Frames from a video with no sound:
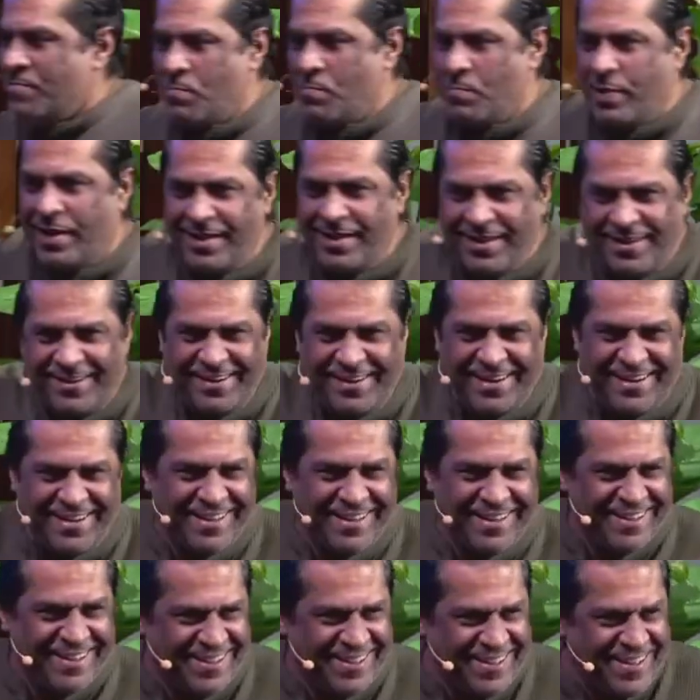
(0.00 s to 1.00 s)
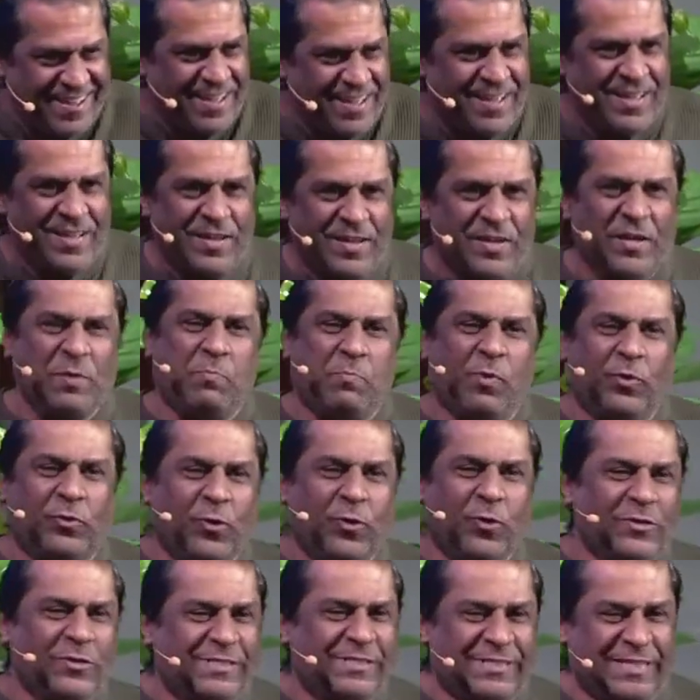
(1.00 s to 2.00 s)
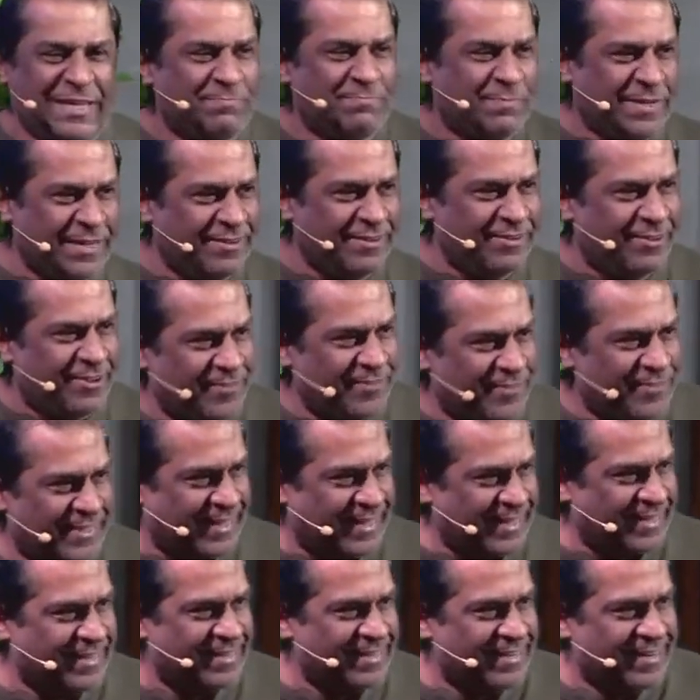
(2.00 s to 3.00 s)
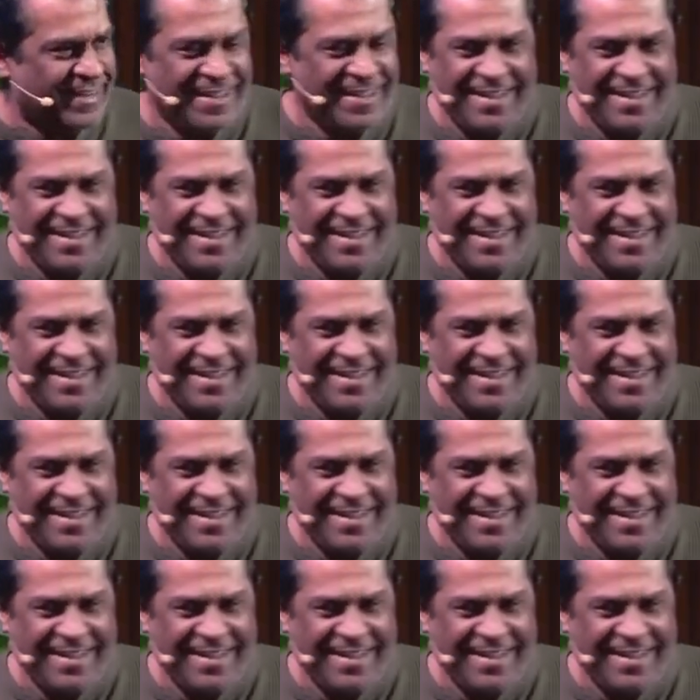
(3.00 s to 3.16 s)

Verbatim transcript: Bearing. Any potong steam, you know, all of a sudden.